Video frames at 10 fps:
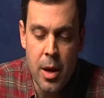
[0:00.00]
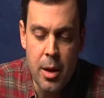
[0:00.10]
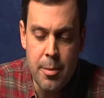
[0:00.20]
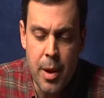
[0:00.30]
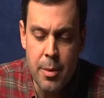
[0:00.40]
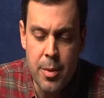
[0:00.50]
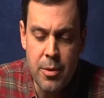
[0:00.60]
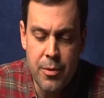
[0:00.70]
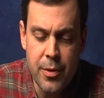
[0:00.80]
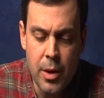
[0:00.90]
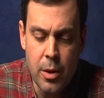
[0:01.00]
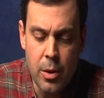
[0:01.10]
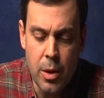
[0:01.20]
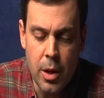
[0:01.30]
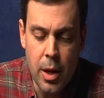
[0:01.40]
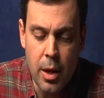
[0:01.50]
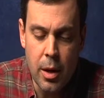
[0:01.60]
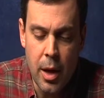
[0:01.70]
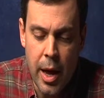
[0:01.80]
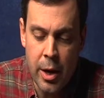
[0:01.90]
It made me feel
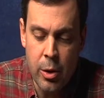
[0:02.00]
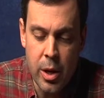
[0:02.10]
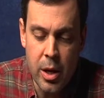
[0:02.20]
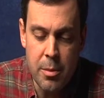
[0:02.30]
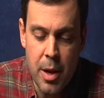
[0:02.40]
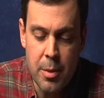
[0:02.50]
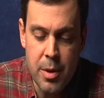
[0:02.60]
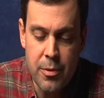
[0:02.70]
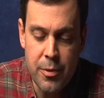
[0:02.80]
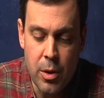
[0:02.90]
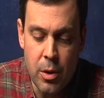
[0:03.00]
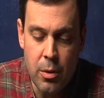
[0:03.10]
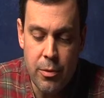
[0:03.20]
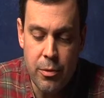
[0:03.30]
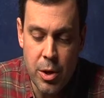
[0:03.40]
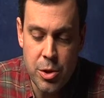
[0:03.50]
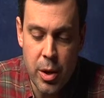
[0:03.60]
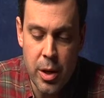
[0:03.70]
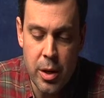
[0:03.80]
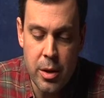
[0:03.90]
angry, it made me feel
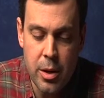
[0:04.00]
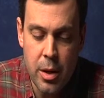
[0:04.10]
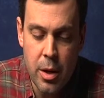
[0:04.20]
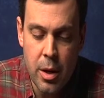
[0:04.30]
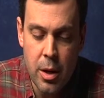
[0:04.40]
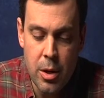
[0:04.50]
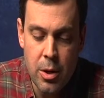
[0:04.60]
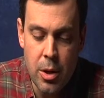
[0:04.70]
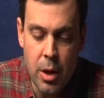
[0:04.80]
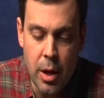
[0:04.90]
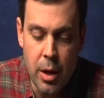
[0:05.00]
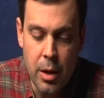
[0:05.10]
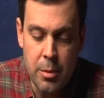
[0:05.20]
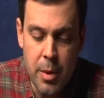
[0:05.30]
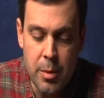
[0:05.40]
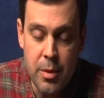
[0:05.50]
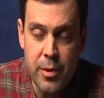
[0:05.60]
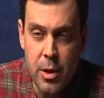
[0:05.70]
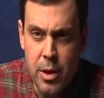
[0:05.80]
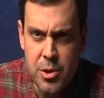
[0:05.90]
frustrated, it made me
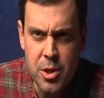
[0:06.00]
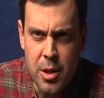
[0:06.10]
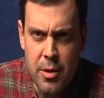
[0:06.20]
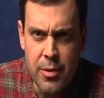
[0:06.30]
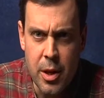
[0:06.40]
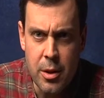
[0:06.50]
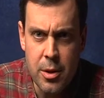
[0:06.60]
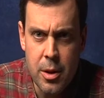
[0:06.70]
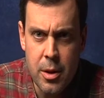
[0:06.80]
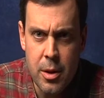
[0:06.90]
feel insignificant,